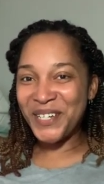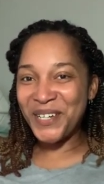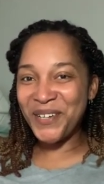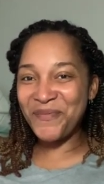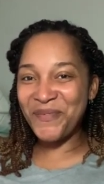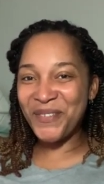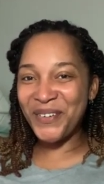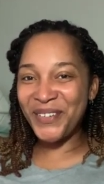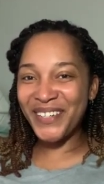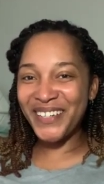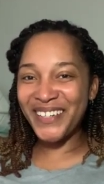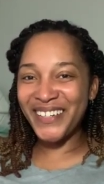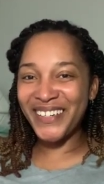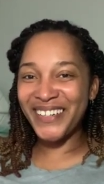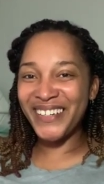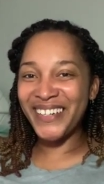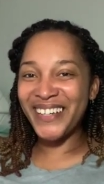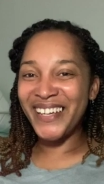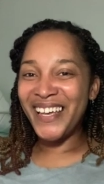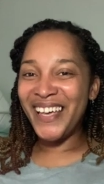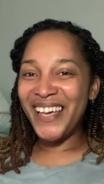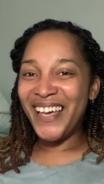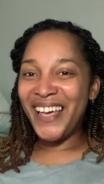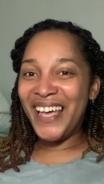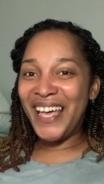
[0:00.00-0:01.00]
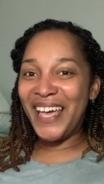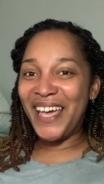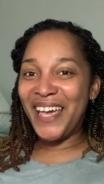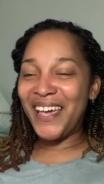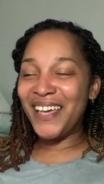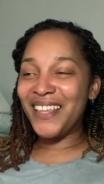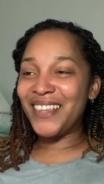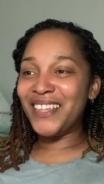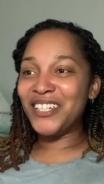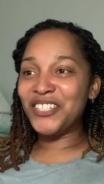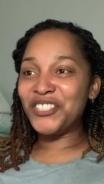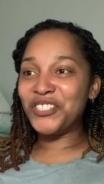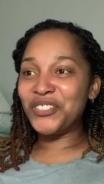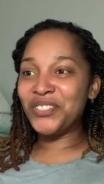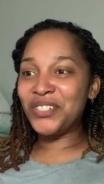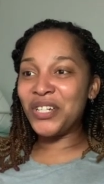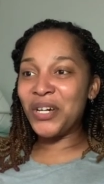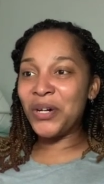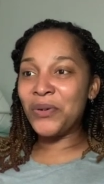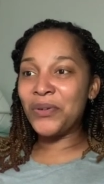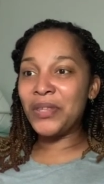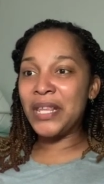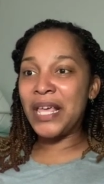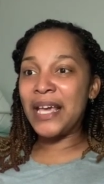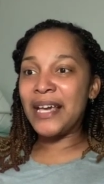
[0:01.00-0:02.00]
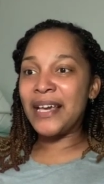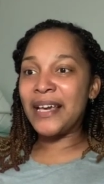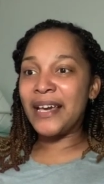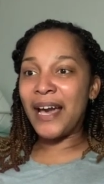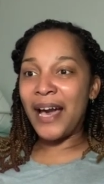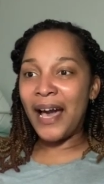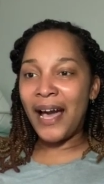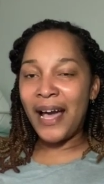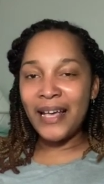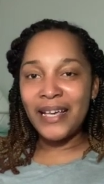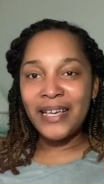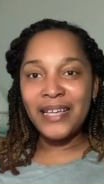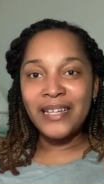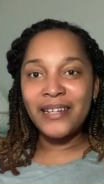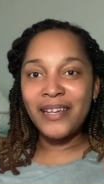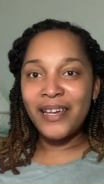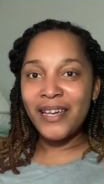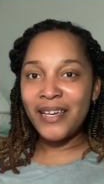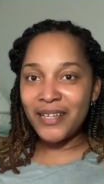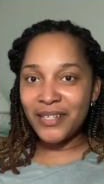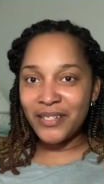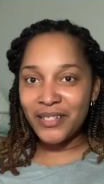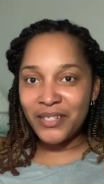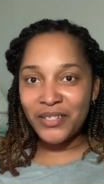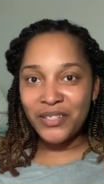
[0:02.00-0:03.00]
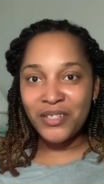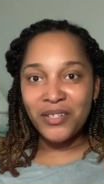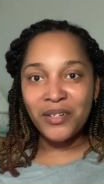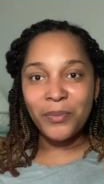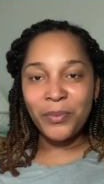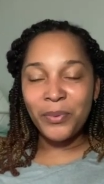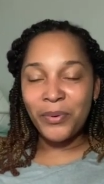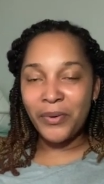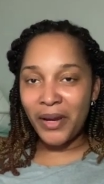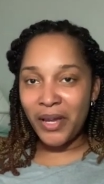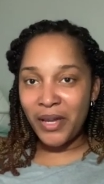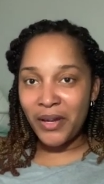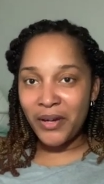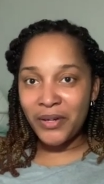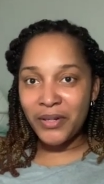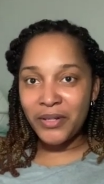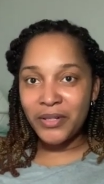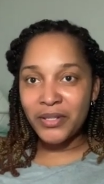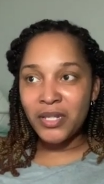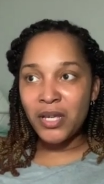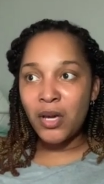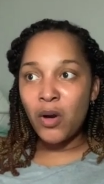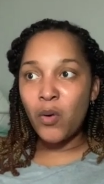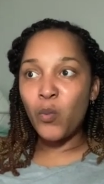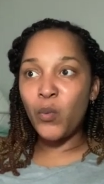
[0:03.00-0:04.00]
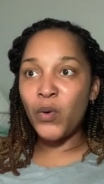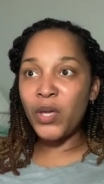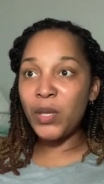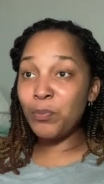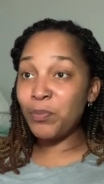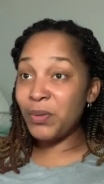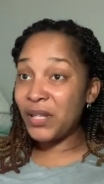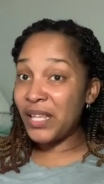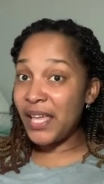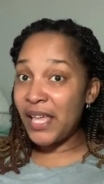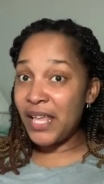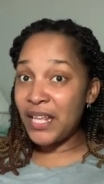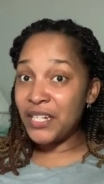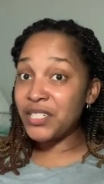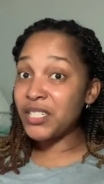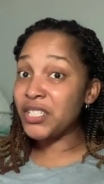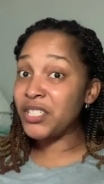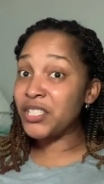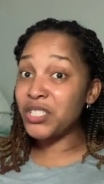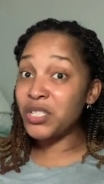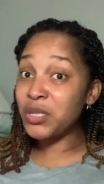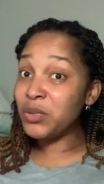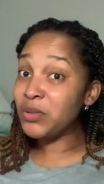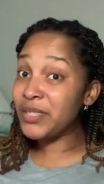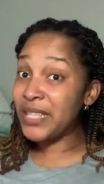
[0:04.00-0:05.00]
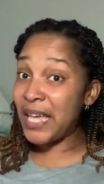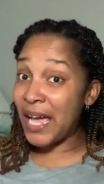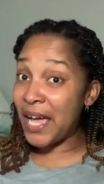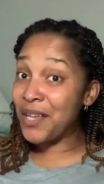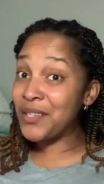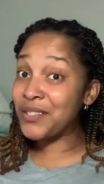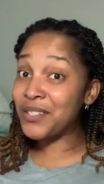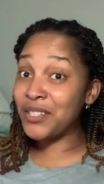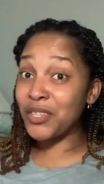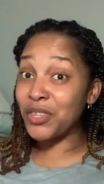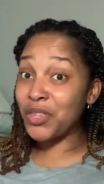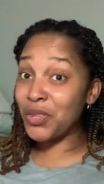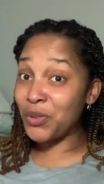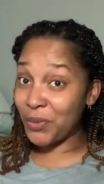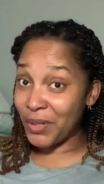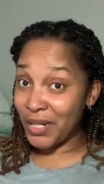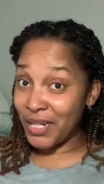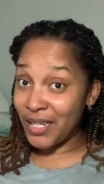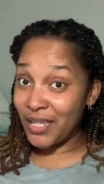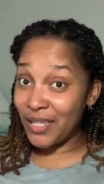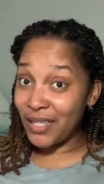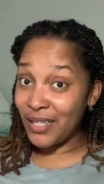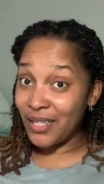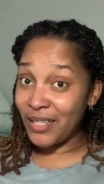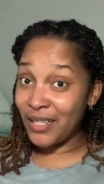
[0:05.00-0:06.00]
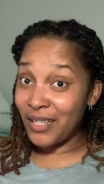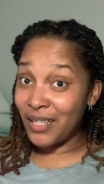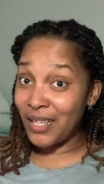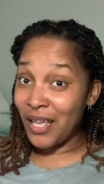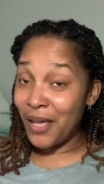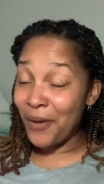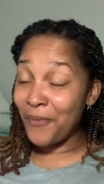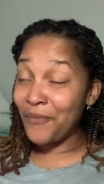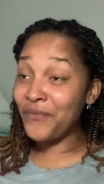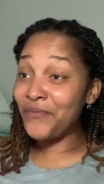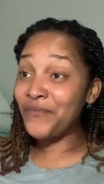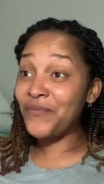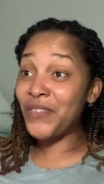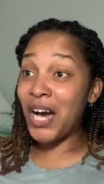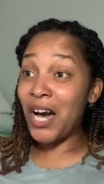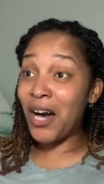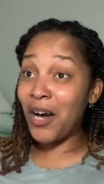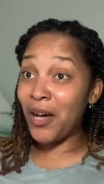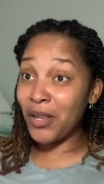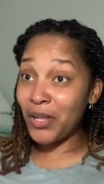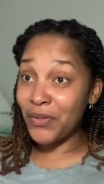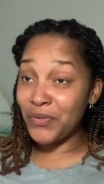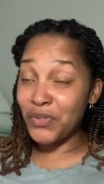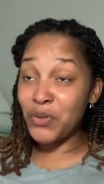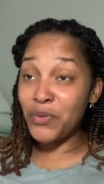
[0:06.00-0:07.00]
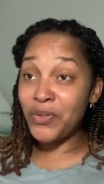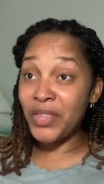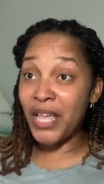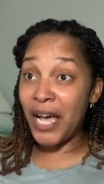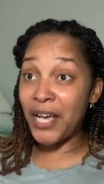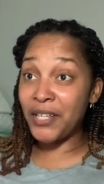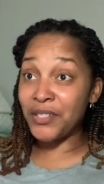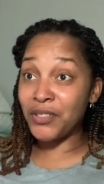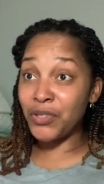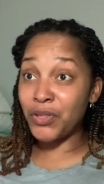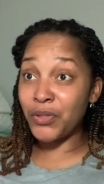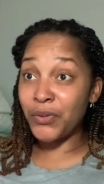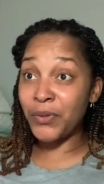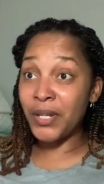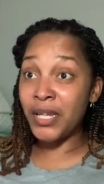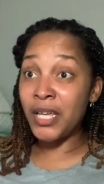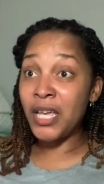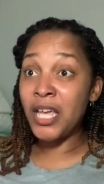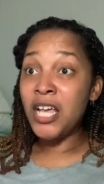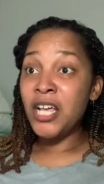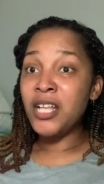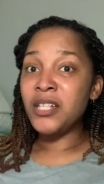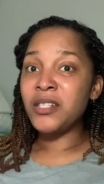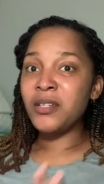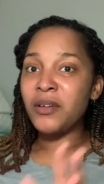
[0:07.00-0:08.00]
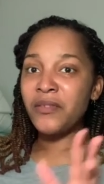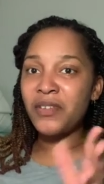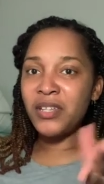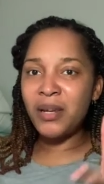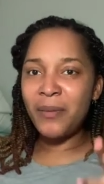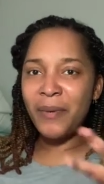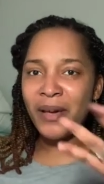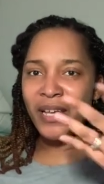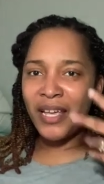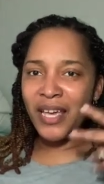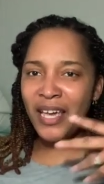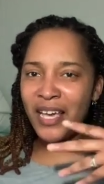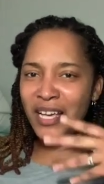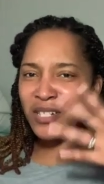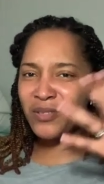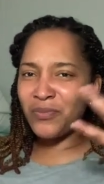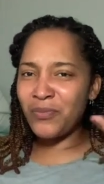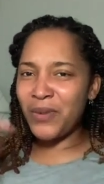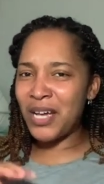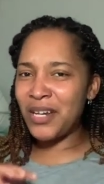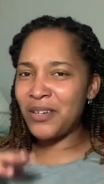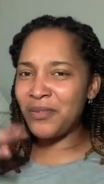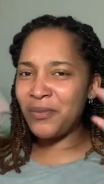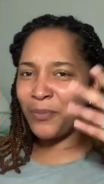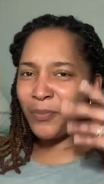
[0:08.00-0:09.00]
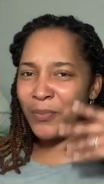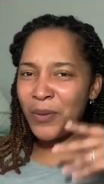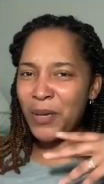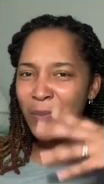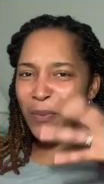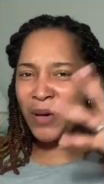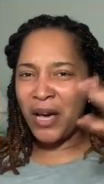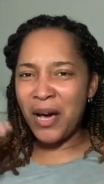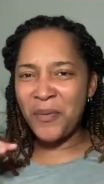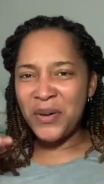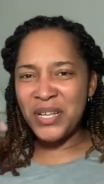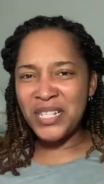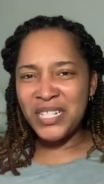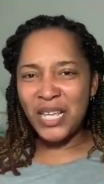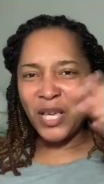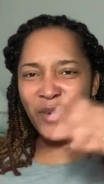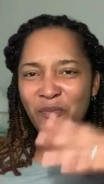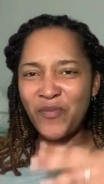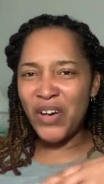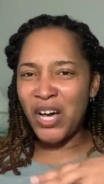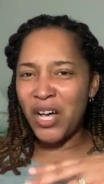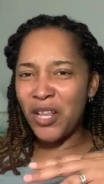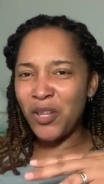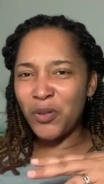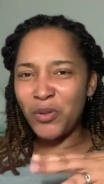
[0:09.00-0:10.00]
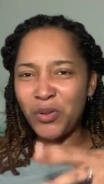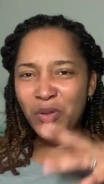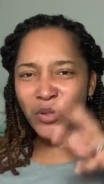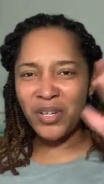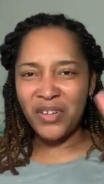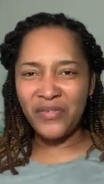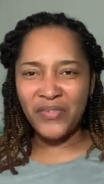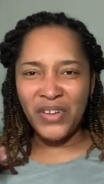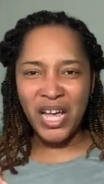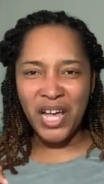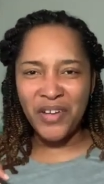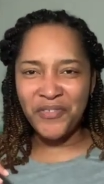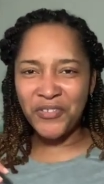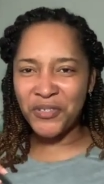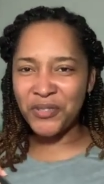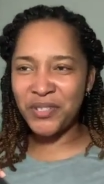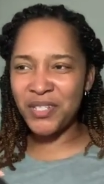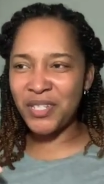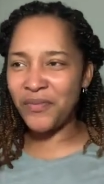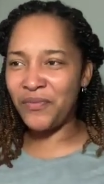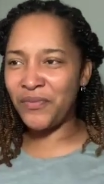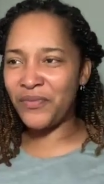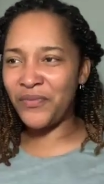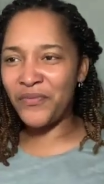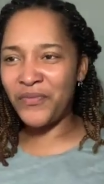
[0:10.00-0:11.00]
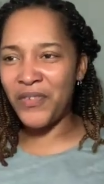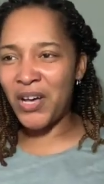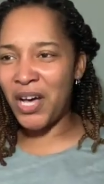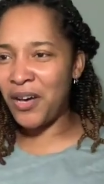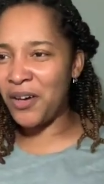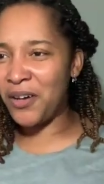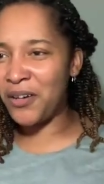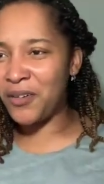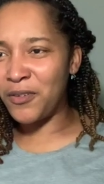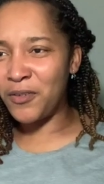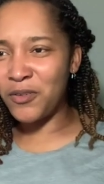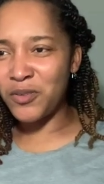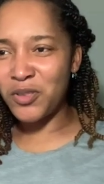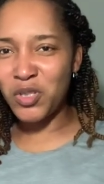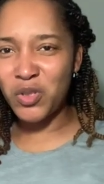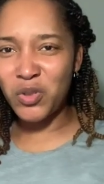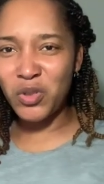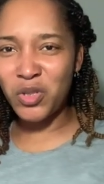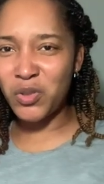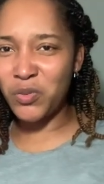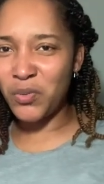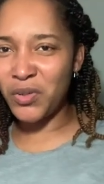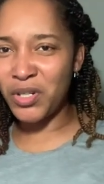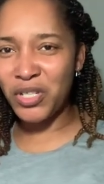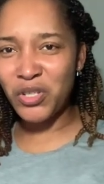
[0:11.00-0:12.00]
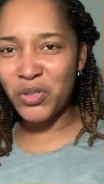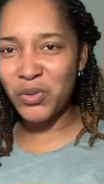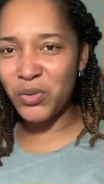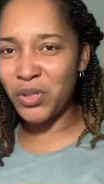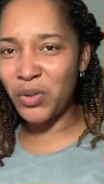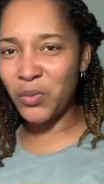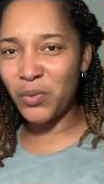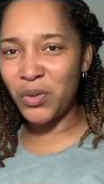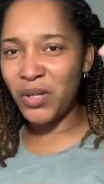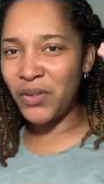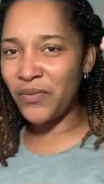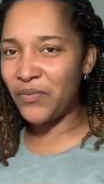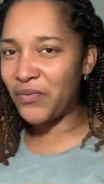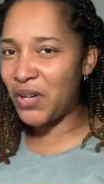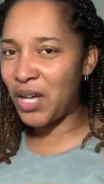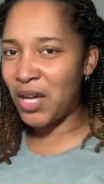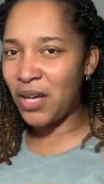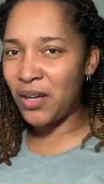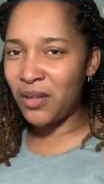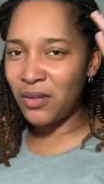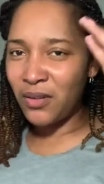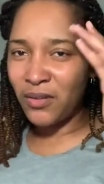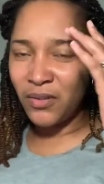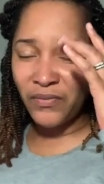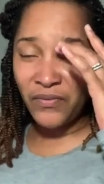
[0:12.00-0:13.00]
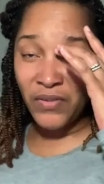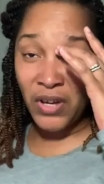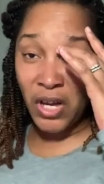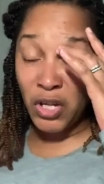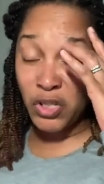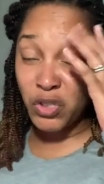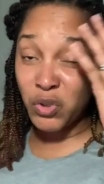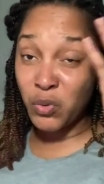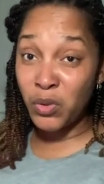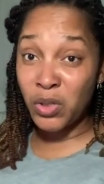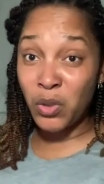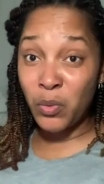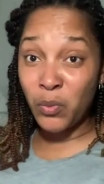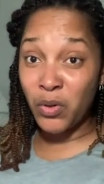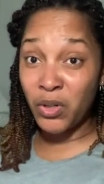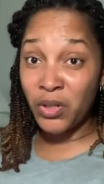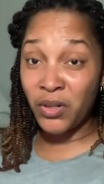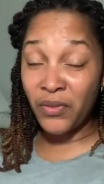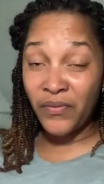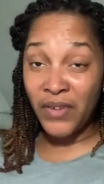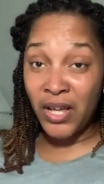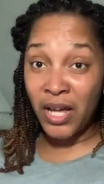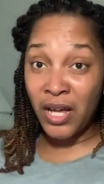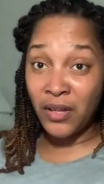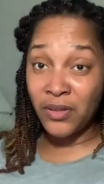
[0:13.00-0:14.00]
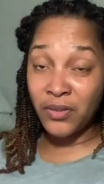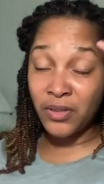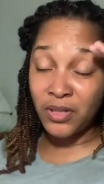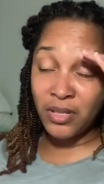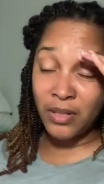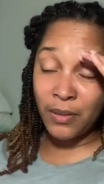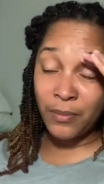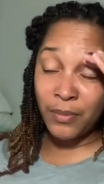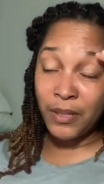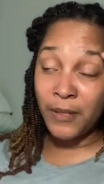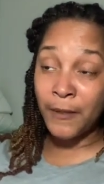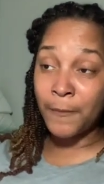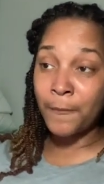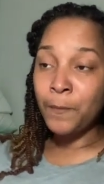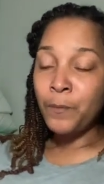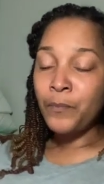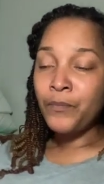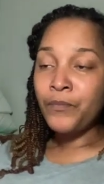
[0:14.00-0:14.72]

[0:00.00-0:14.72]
come on here and let you know that God can answer your prayers. We pledged in 2003 fall of 2003. So if anybody asks, why do people always say fall 03, 507, fall 2021, fall, fall 21 or fall something?